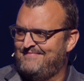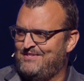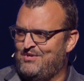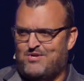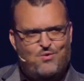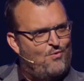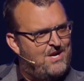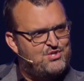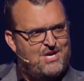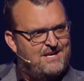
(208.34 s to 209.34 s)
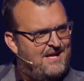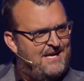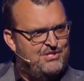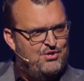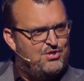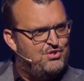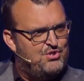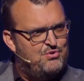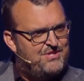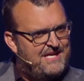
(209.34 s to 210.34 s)
You can watch online. You can
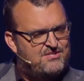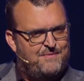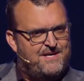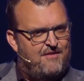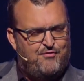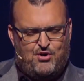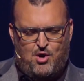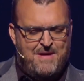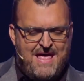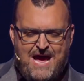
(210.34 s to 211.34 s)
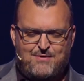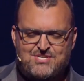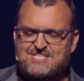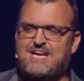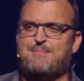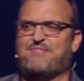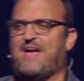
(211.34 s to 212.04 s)
do things from the comfort of your home. I was just thinking about